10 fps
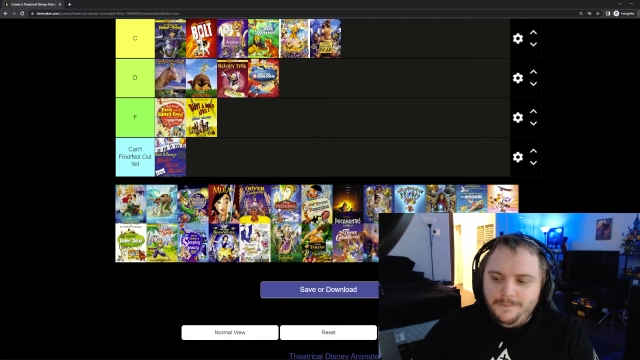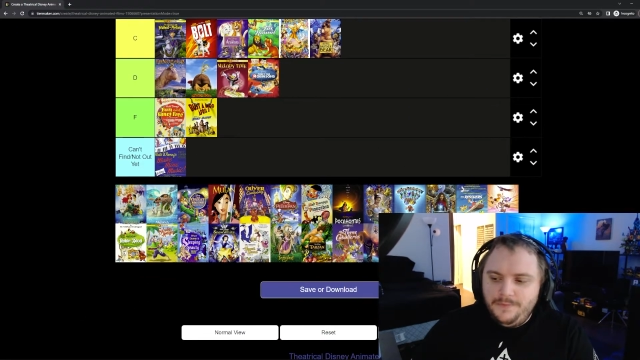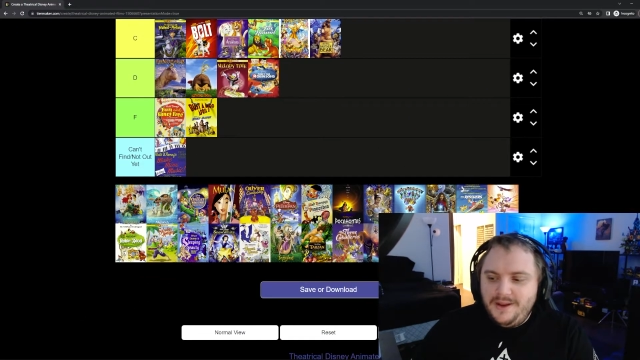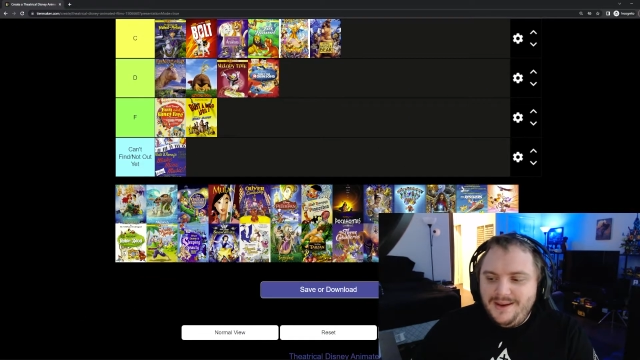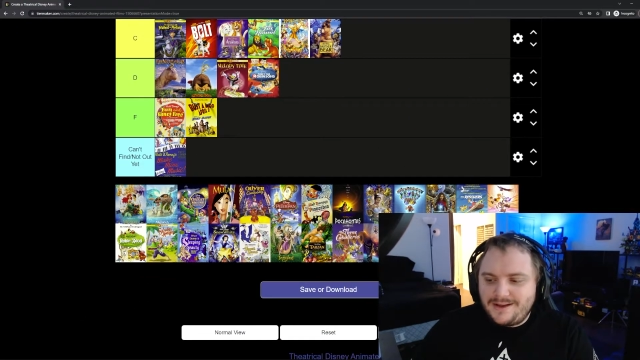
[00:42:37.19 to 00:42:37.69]
The
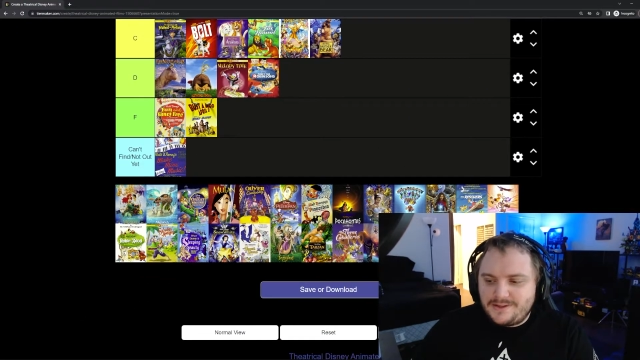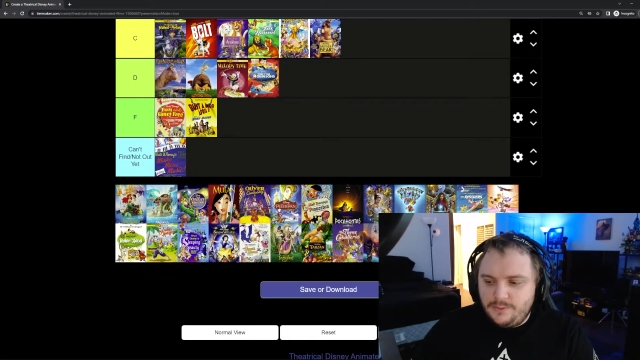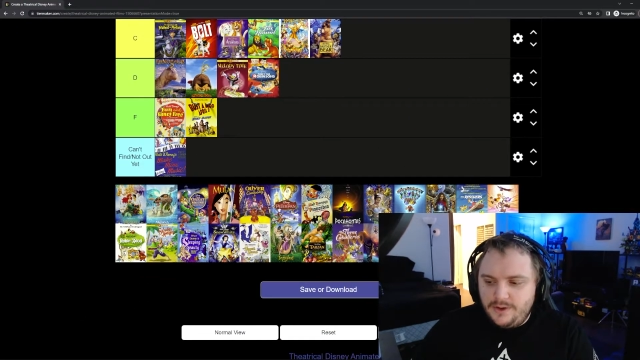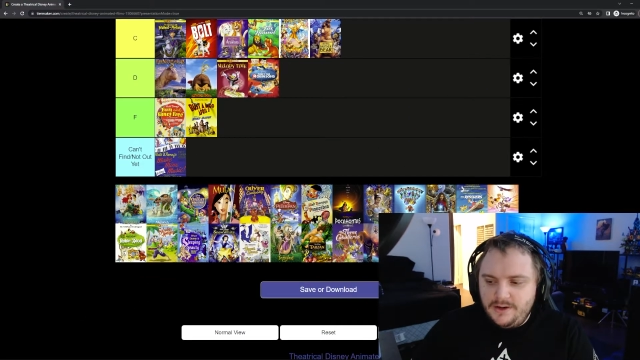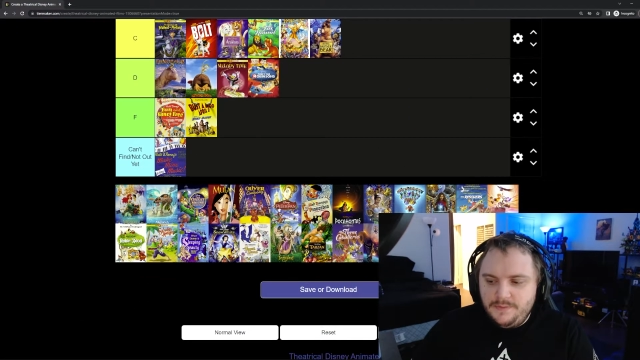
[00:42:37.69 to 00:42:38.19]
next
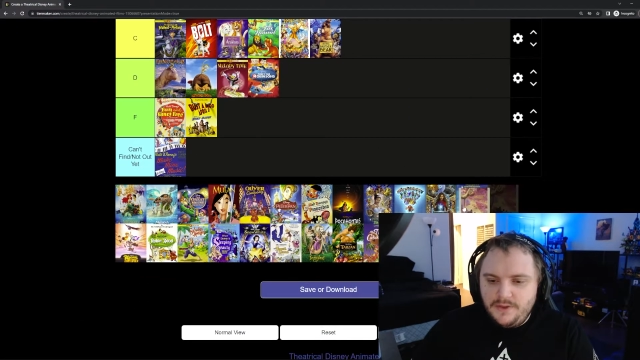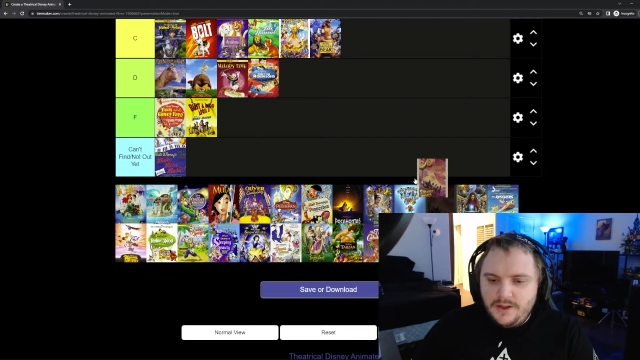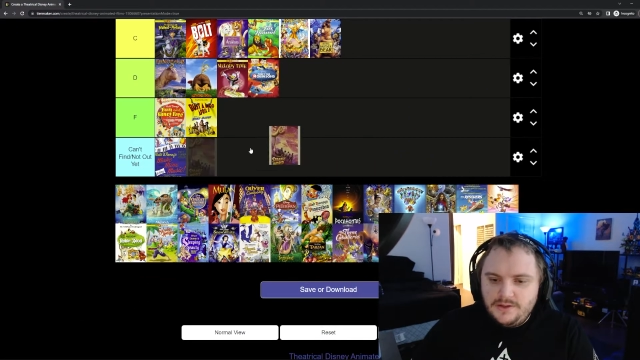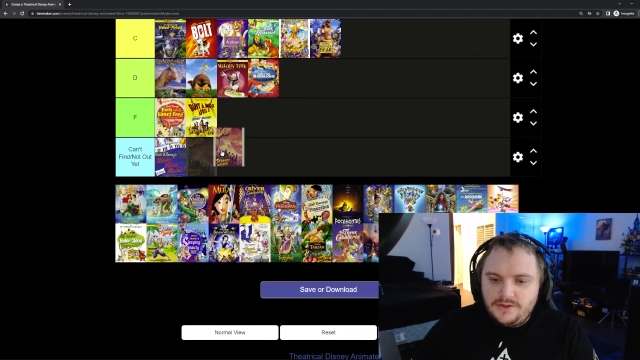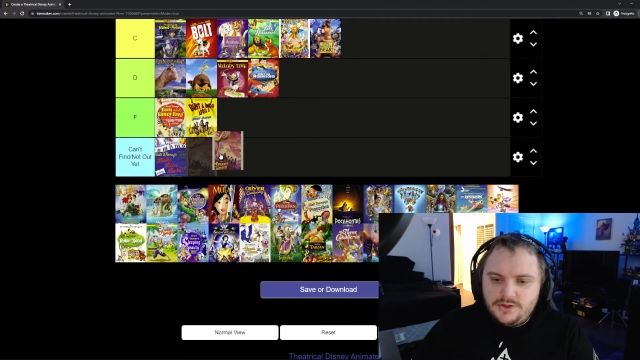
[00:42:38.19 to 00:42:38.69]
one
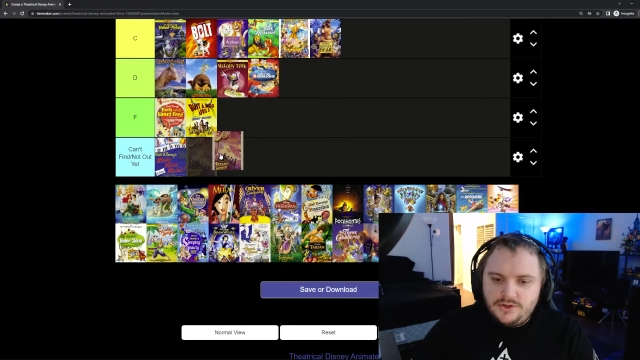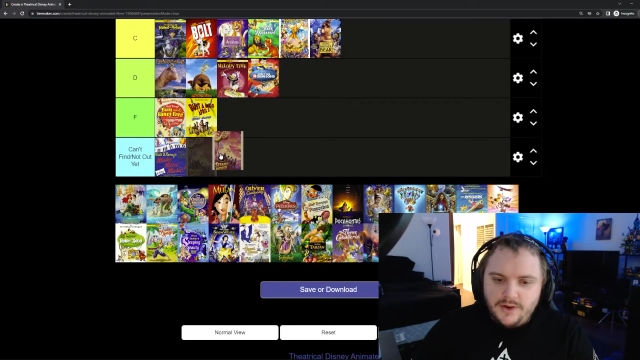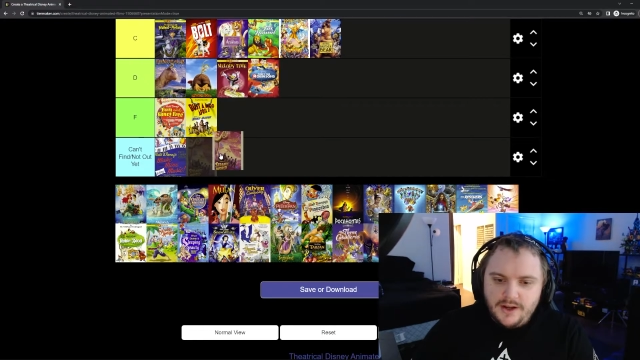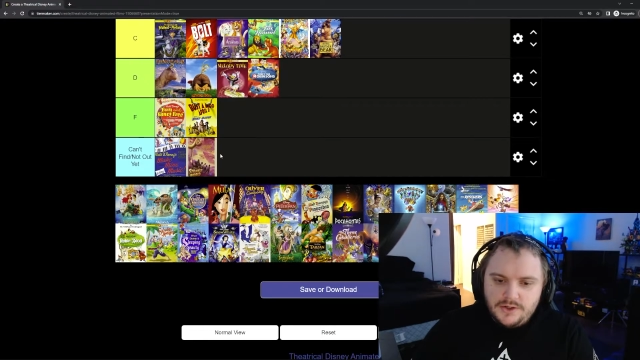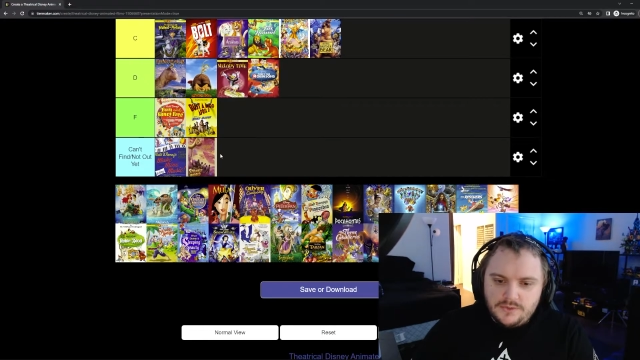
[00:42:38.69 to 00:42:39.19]
is
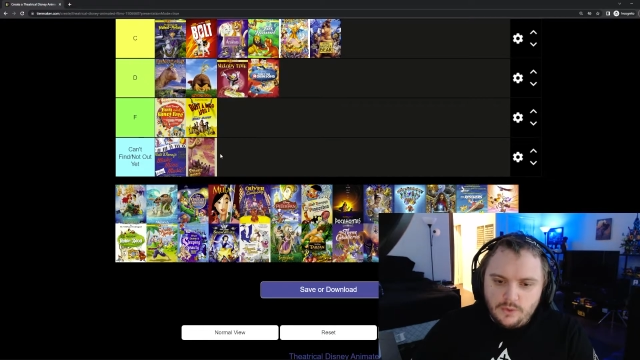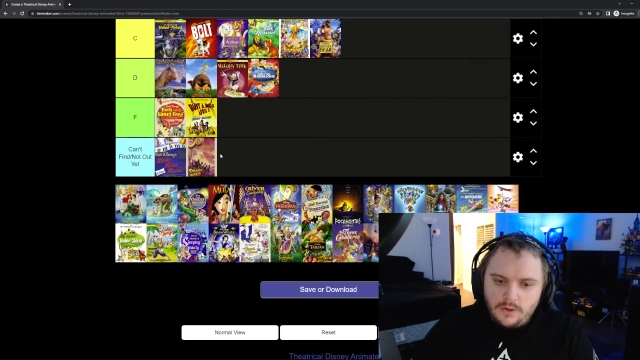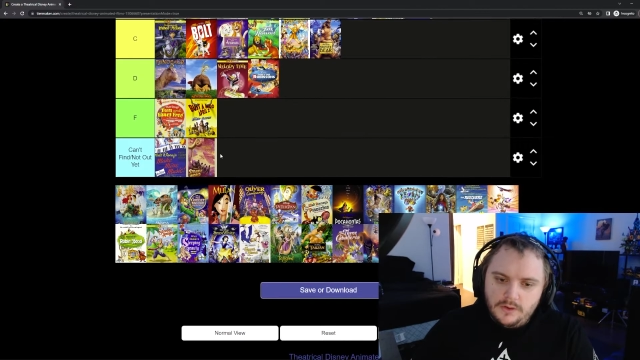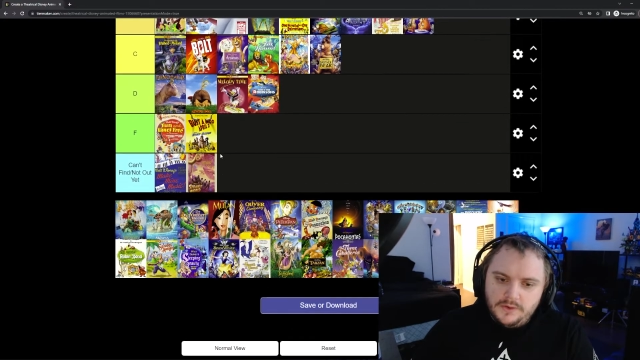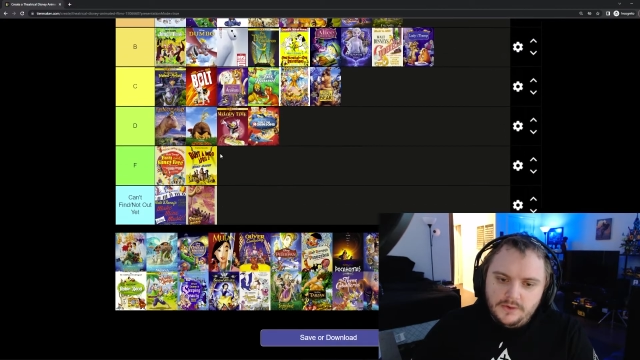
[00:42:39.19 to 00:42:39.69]
Strange
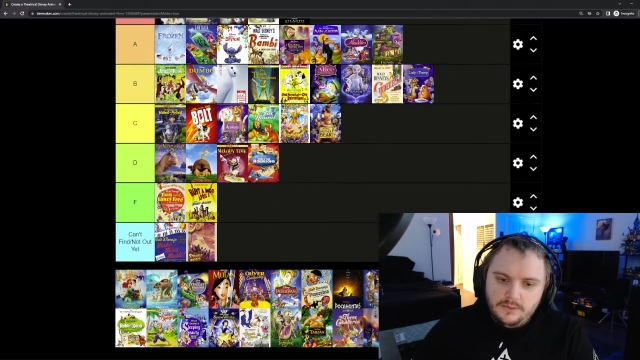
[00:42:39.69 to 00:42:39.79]
World,